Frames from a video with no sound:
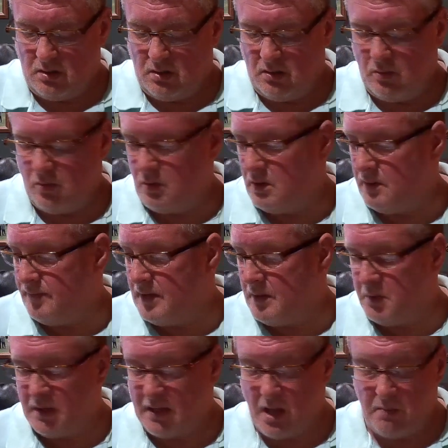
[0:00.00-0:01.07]
Or the
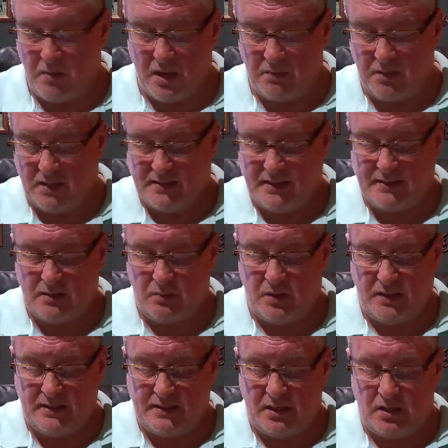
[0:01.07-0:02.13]
fabric got mad because I said what I
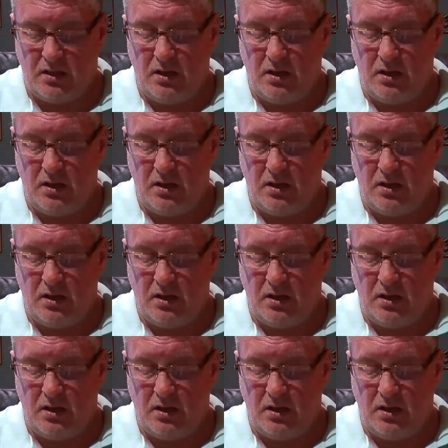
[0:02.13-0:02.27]
said.